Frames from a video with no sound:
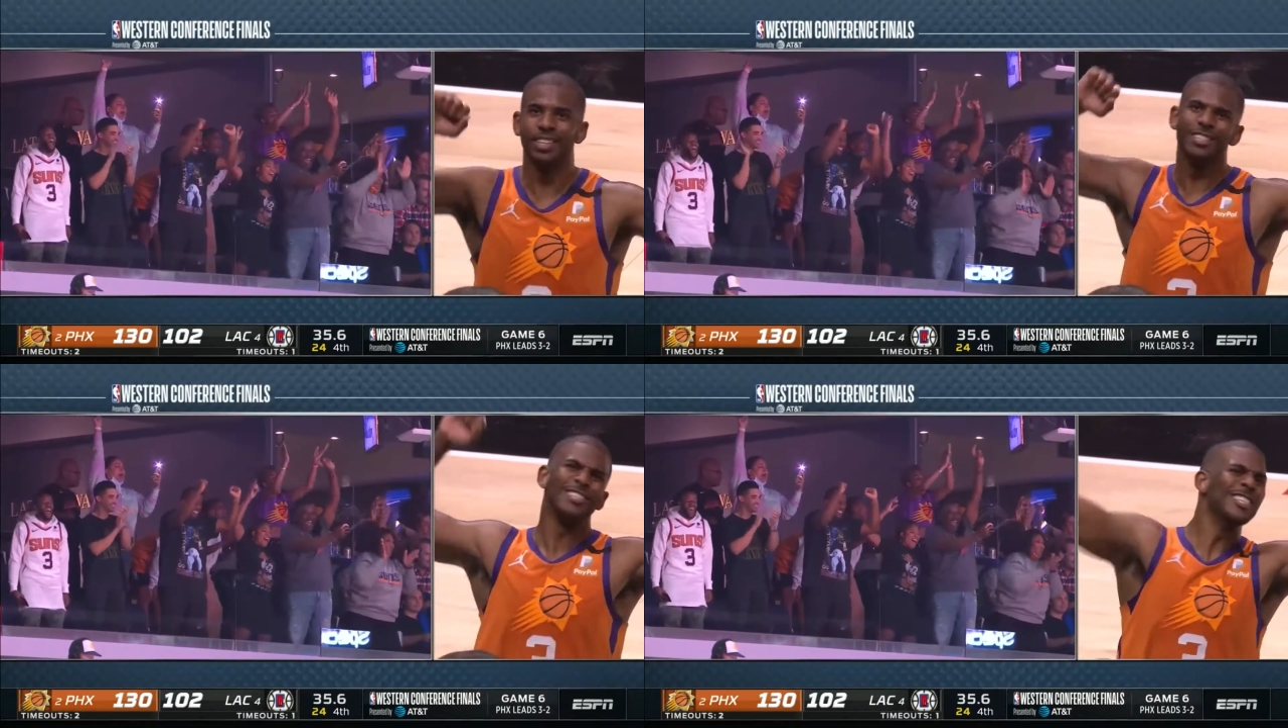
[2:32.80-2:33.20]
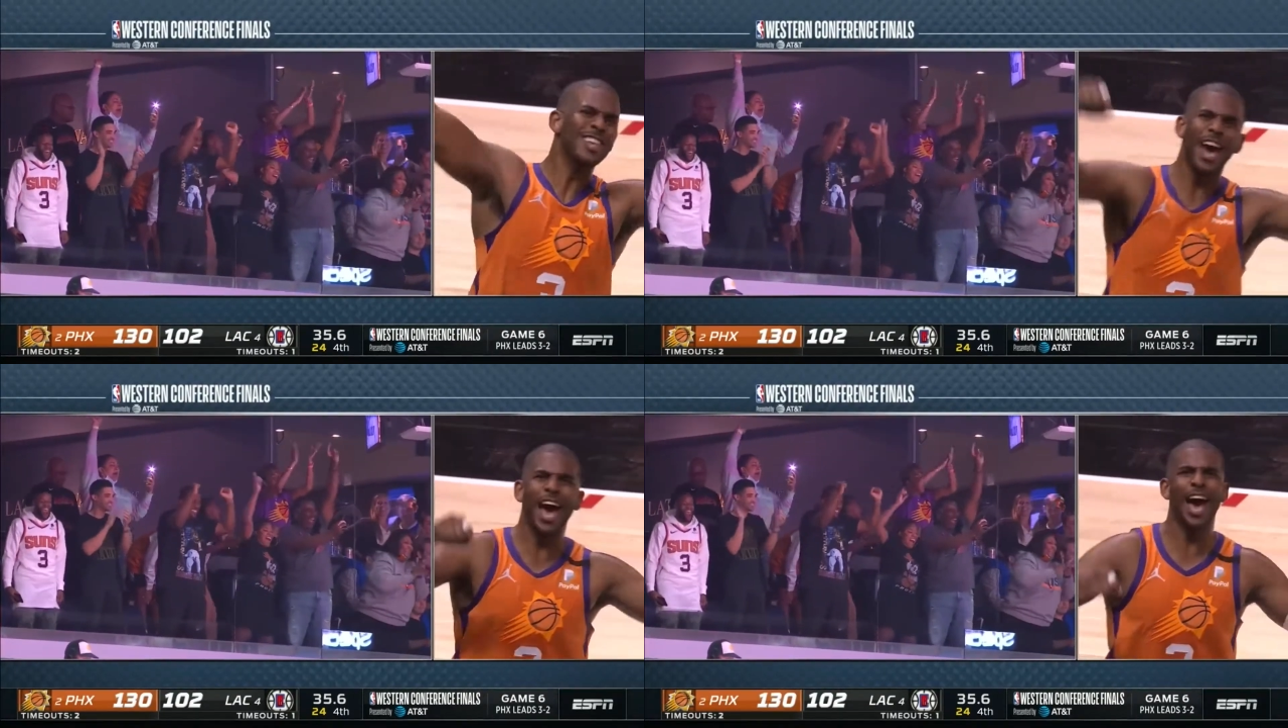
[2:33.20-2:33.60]
And they
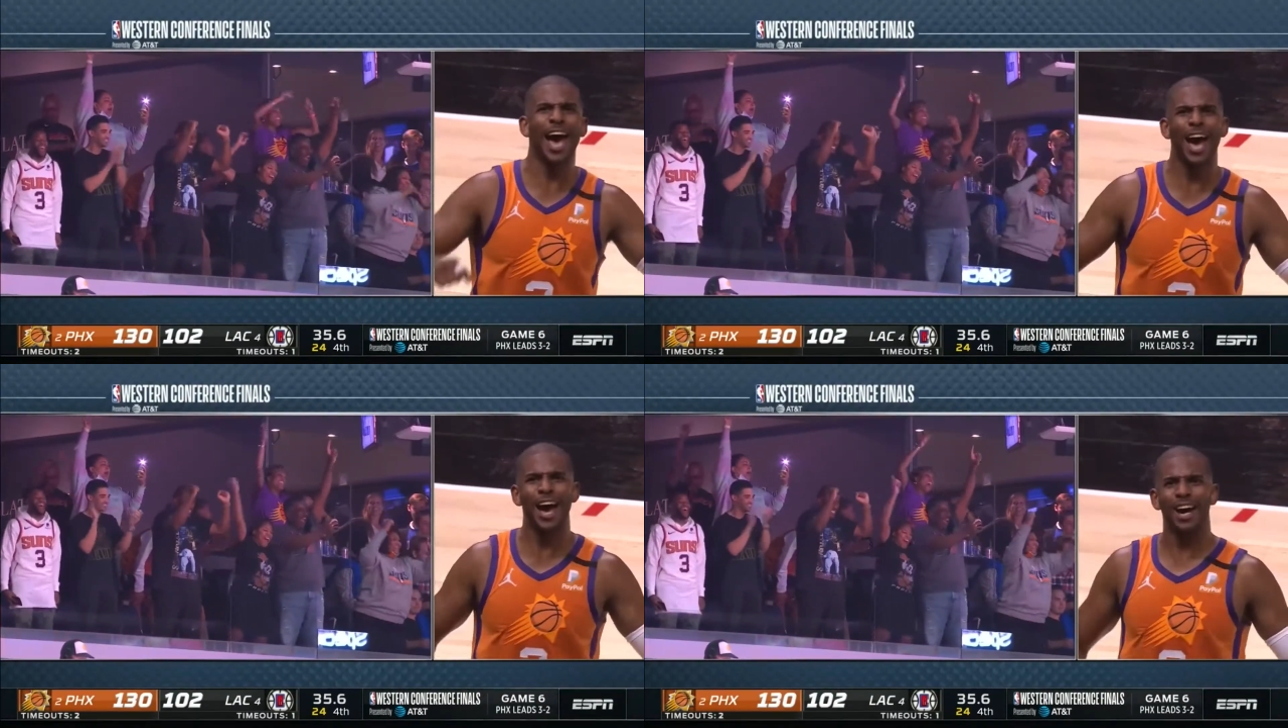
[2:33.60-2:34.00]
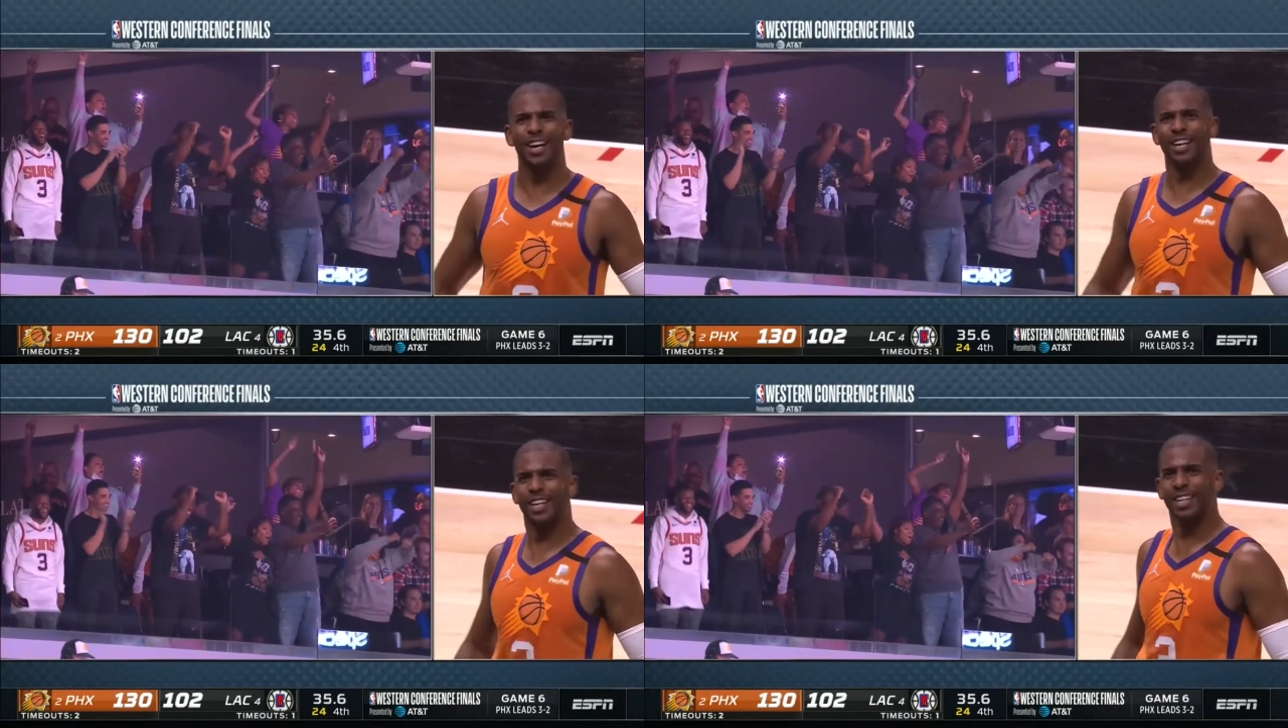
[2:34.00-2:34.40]
will have home
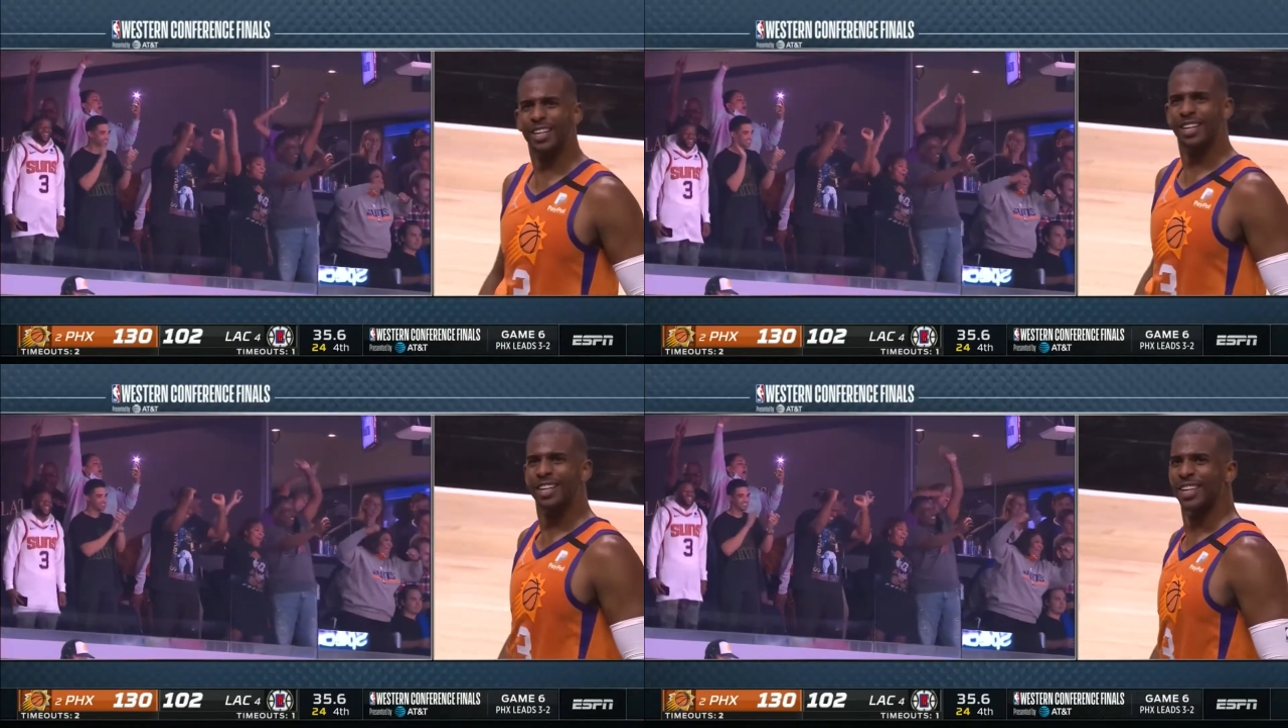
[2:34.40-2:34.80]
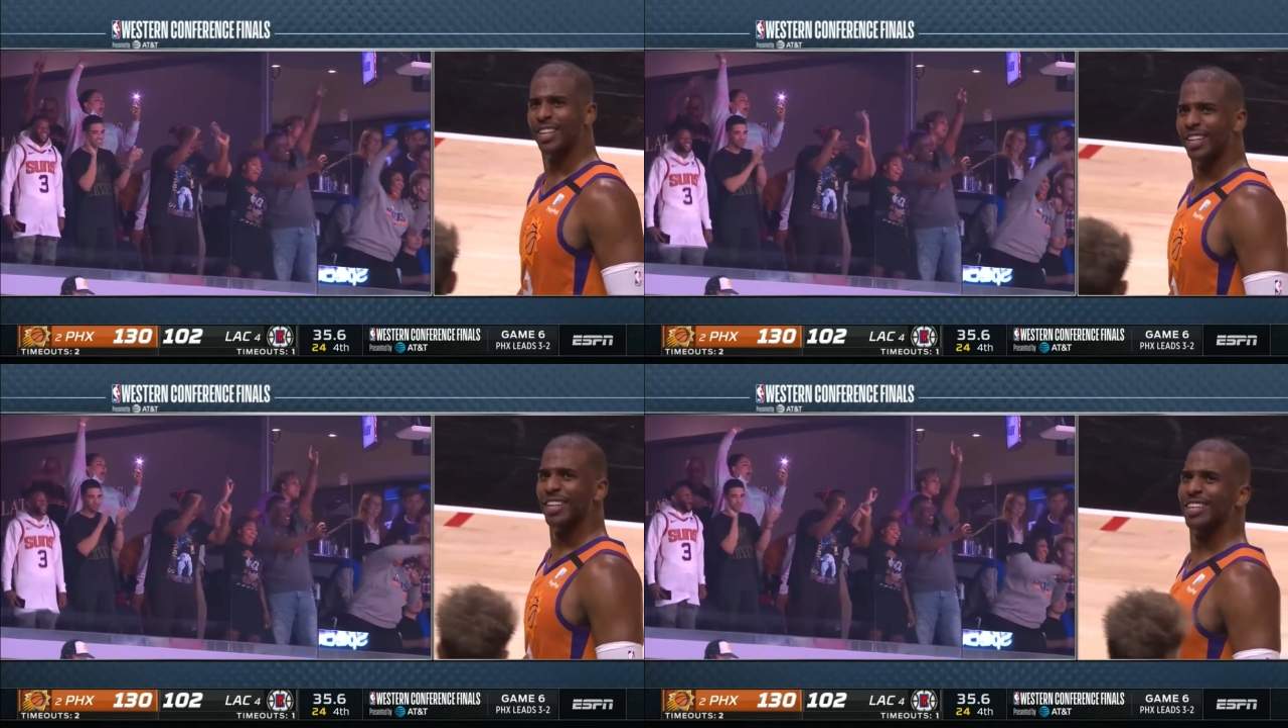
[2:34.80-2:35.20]
court advantage in
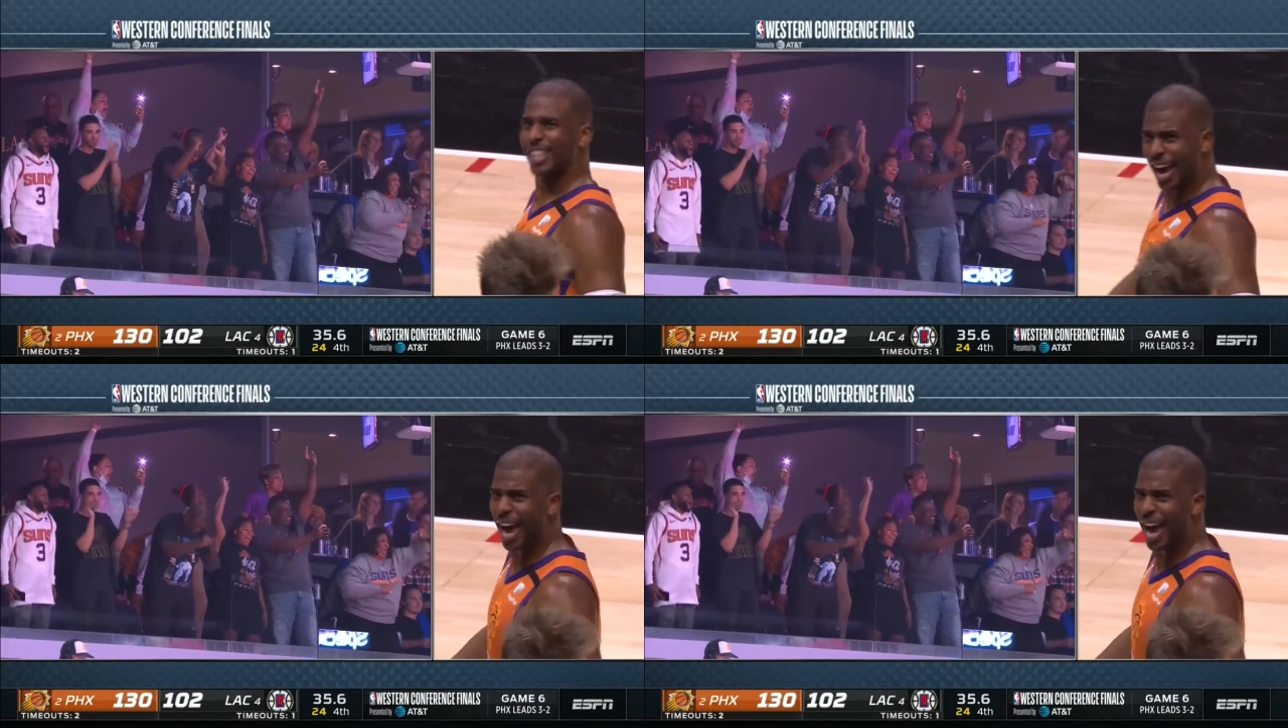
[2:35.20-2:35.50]
the finals,